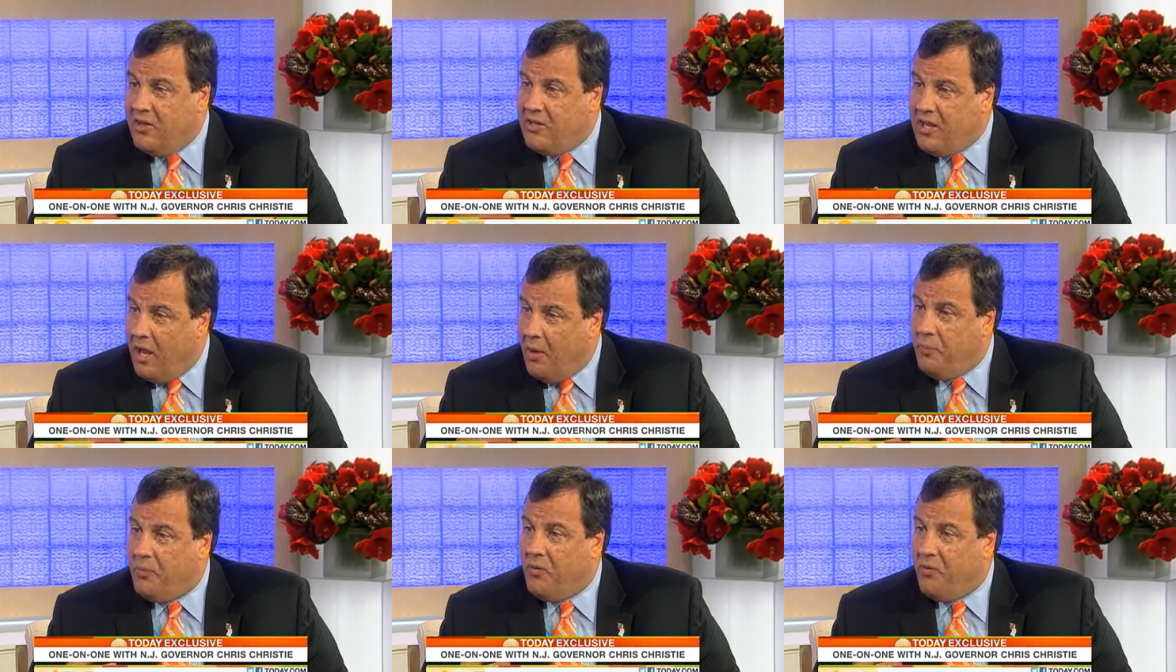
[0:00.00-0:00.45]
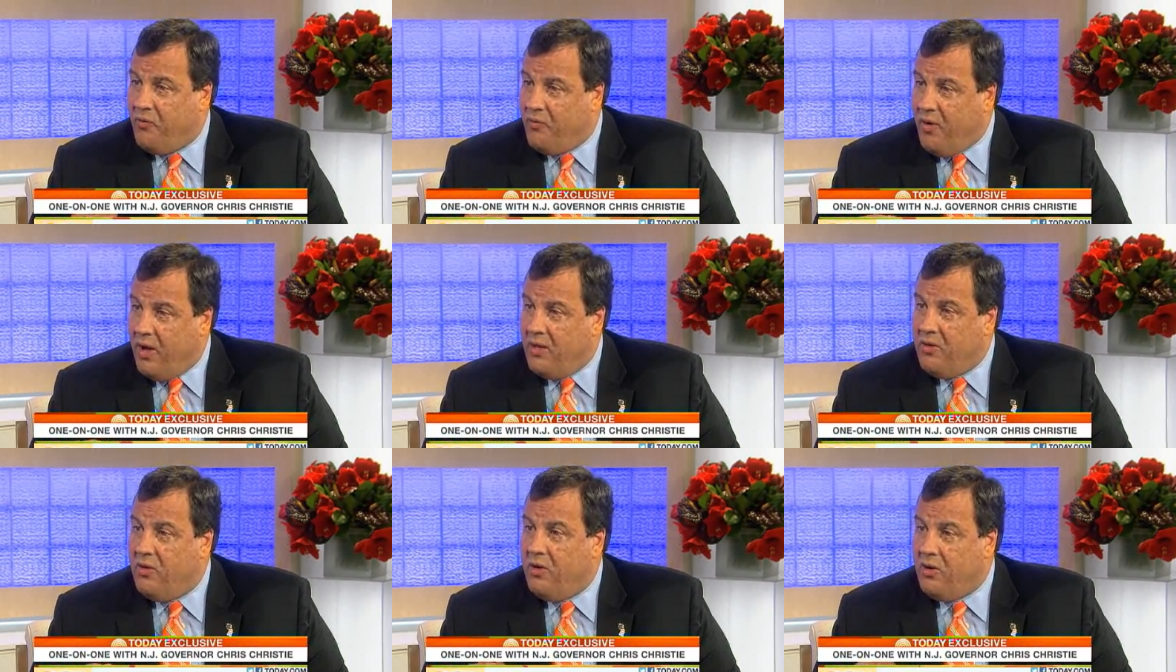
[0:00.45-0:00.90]
to help to
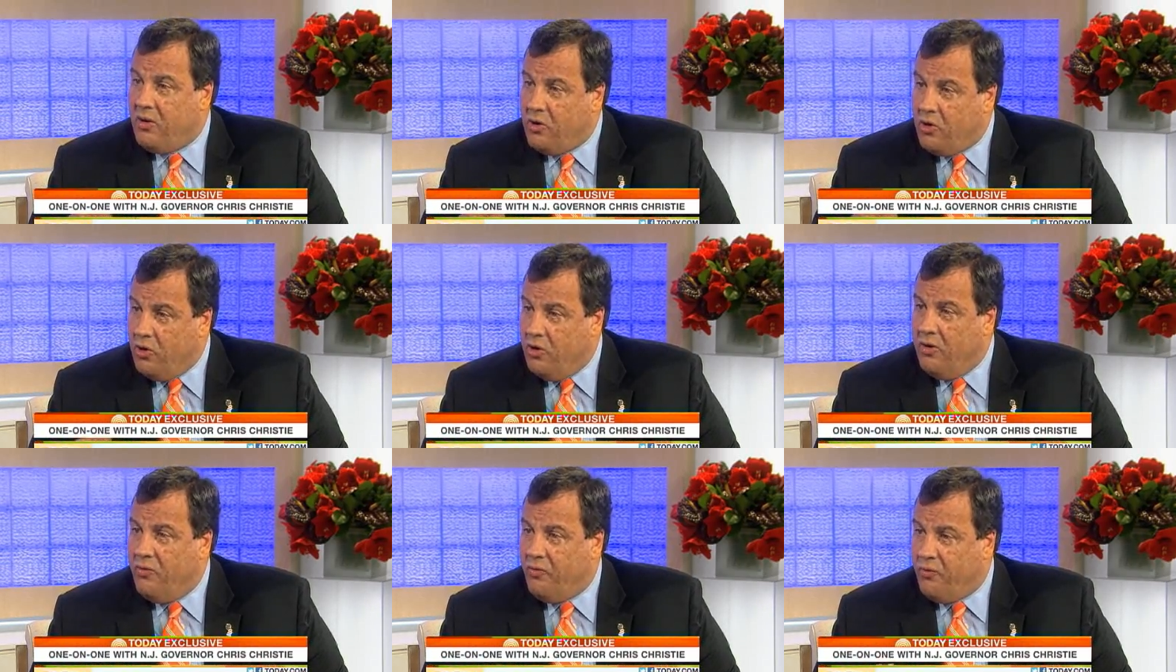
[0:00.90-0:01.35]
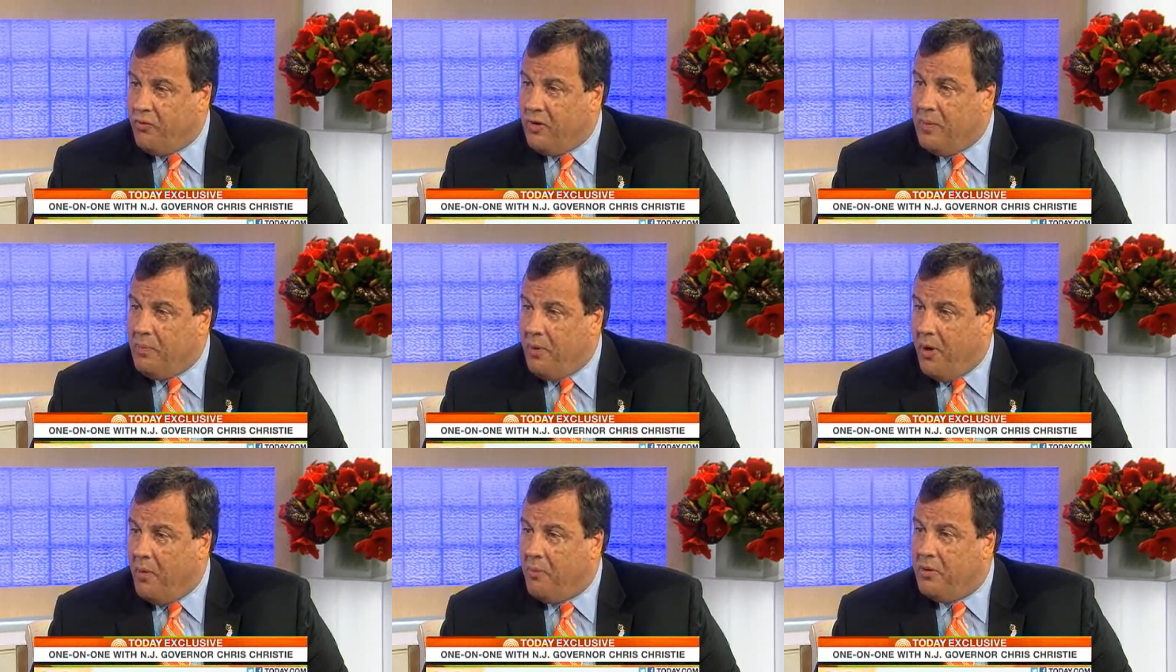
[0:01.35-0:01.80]
fund good,
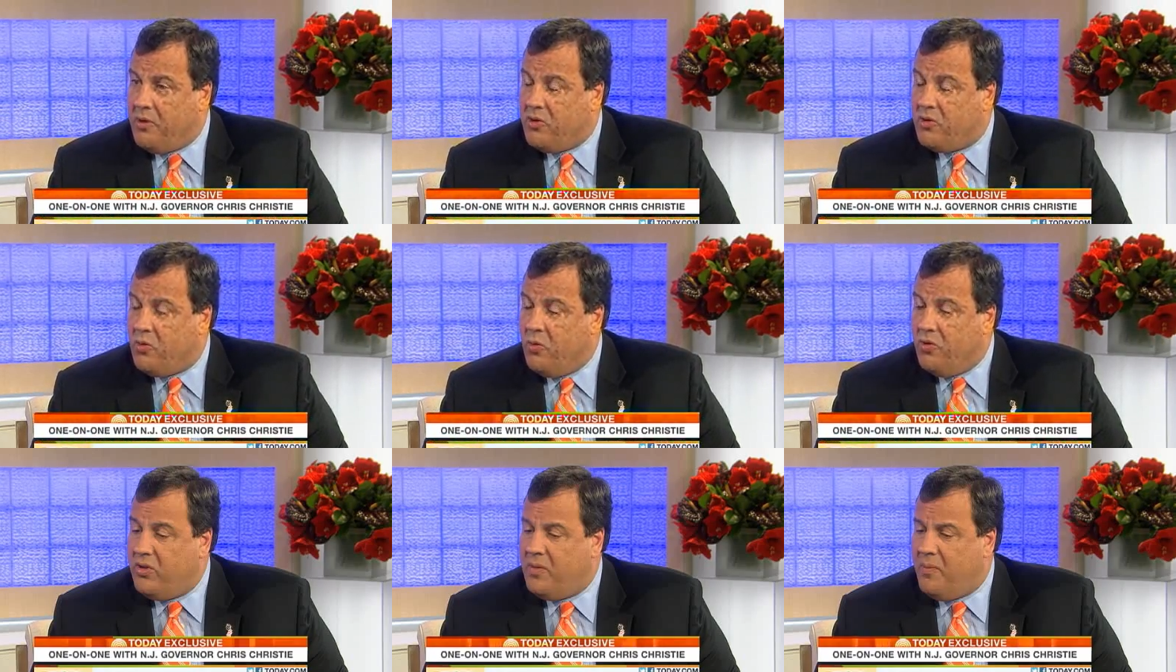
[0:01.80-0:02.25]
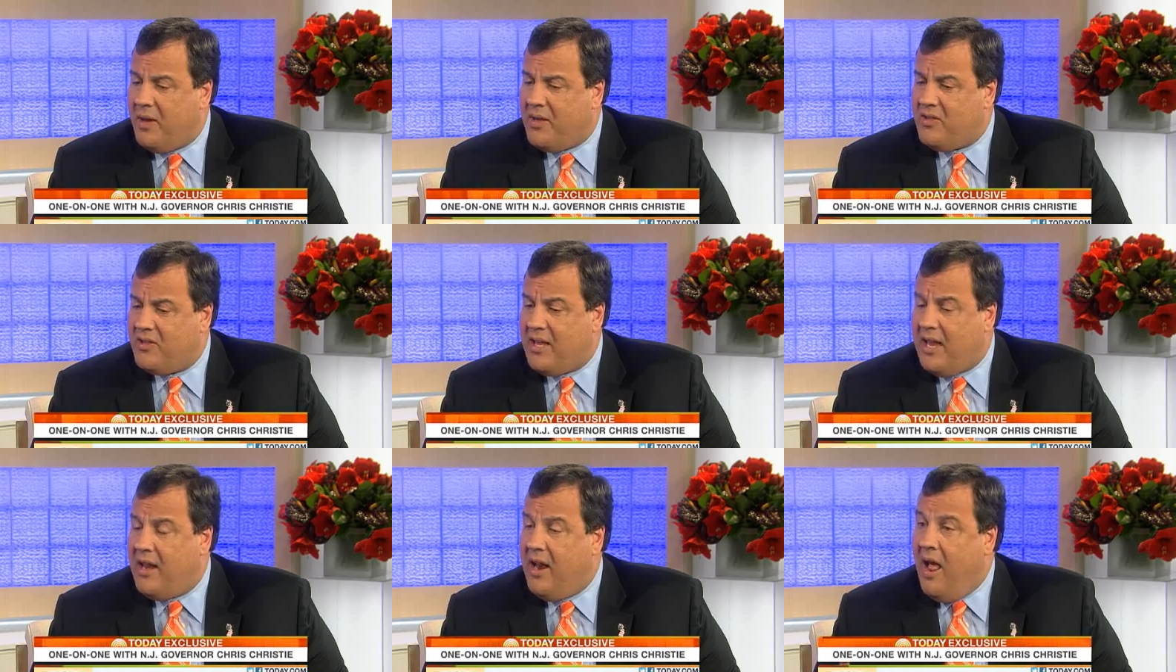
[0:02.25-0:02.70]
free public schools in my
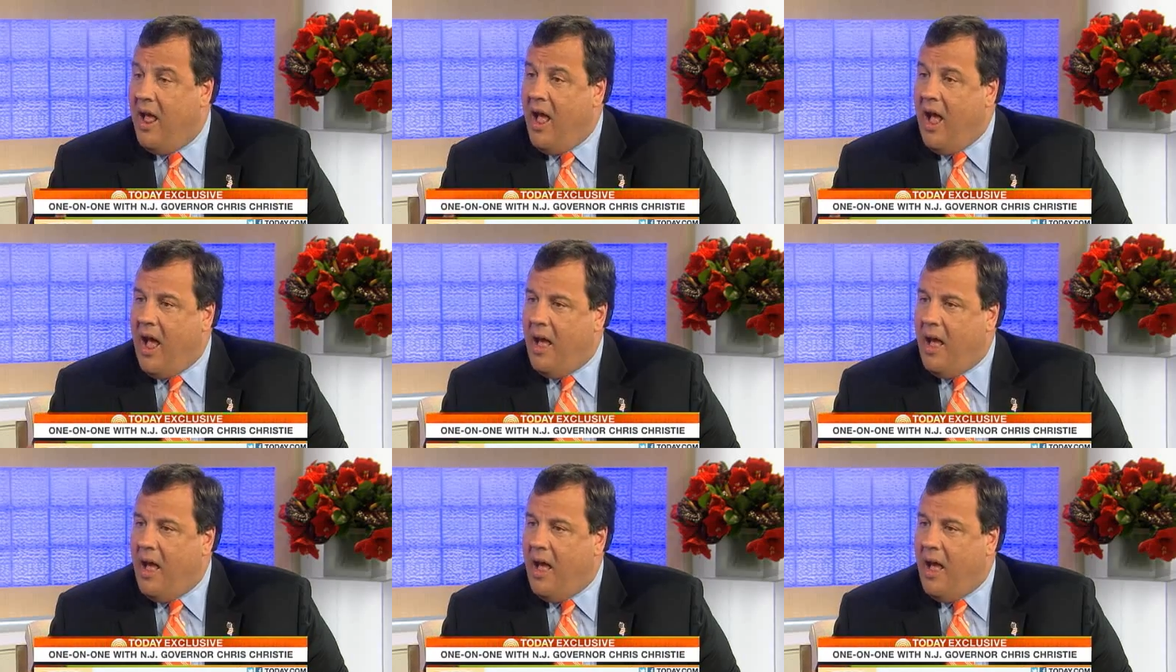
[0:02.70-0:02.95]
state.